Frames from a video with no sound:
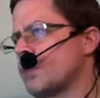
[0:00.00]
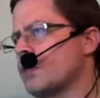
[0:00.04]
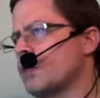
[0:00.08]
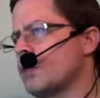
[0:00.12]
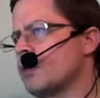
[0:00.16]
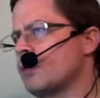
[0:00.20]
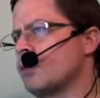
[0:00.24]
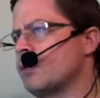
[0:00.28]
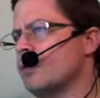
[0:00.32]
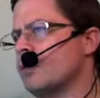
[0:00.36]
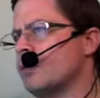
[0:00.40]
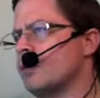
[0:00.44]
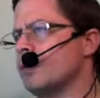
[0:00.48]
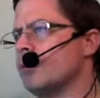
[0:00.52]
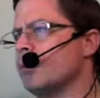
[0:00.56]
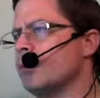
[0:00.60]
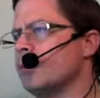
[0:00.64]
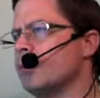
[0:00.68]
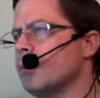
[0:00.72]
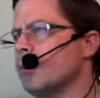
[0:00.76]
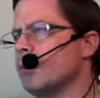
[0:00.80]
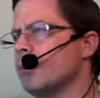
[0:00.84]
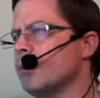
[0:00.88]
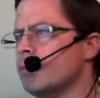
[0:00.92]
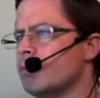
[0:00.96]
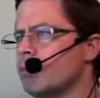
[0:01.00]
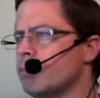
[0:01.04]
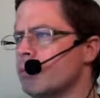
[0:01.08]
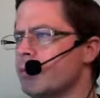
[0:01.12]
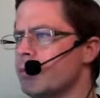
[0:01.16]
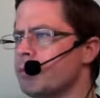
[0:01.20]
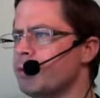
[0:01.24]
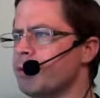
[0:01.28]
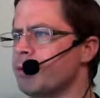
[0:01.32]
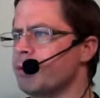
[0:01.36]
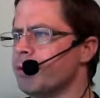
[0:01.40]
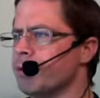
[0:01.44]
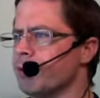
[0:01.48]
So
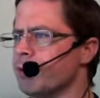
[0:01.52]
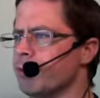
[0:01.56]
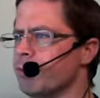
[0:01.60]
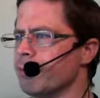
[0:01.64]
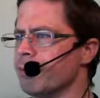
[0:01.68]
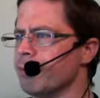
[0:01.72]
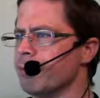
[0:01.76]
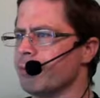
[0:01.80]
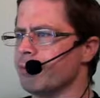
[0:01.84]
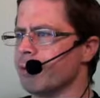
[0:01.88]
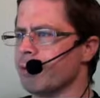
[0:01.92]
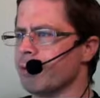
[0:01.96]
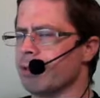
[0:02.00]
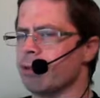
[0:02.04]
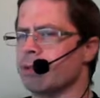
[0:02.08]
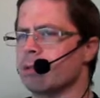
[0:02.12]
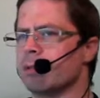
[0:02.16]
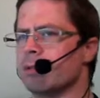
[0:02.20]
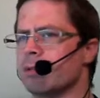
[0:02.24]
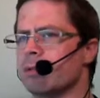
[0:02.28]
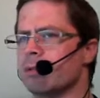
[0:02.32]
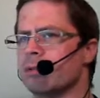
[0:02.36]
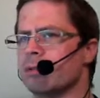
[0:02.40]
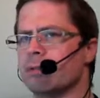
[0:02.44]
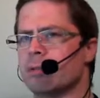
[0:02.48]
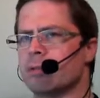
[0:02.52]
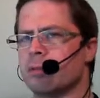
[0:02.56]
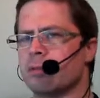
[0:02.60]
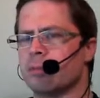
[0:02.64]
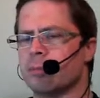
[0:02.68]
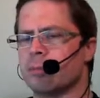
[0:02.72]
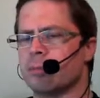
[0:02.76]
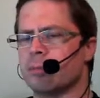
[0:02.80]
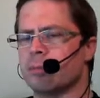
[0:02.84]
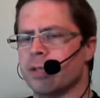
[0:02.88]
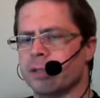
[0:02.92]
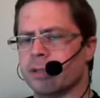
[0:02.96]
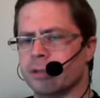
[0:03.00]
what was the deal with the
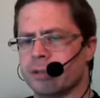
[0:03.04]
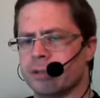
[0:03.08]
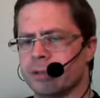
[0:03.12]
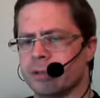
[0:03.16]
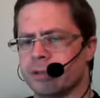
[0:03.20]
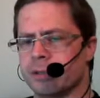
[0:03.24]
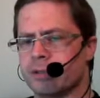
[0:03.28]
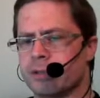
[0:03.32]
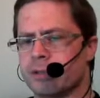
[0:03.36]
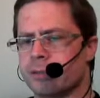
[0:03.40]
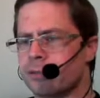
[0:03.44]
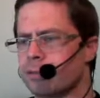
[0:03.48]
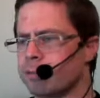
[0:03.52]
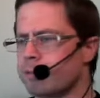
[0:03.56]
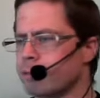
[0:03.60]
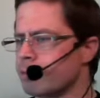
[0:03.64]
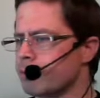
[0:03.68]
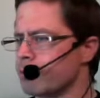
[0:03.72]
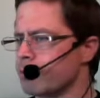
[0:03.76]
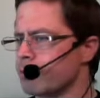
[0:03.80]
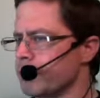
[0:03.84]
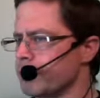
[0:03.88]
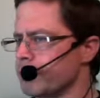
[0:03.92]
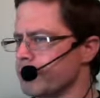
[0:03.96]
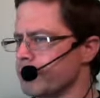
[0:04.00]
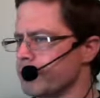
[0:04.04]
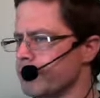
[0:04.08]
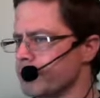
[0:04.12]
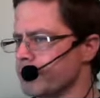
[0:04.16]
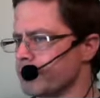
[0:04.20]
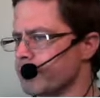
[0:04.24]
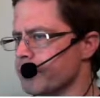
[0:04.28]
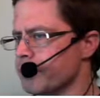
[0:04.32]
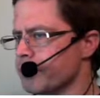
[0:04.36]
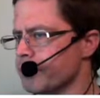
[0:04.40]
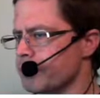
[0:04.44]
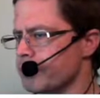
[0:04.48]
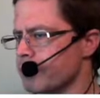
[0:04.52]
bucket list
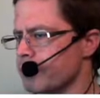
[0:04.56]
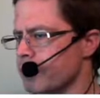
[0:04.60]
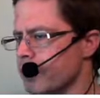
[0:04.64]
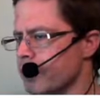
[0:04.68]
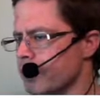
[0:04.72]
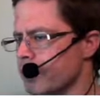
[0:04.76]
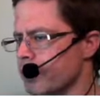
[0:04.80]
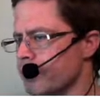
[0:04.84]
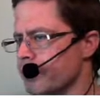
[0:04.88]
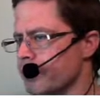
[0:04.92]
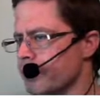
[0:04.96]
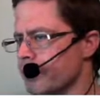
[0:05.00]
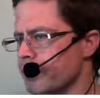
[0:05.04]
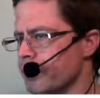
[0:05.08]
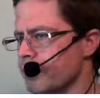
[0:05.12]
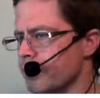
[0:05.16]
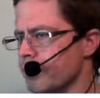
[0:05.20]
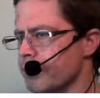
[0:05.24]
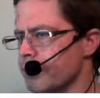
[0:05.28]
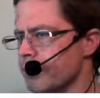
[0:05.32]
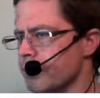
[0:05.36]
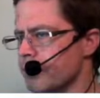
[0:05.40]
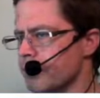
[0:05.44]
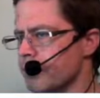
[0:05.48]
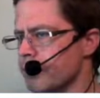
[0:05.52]
coasters not doing it?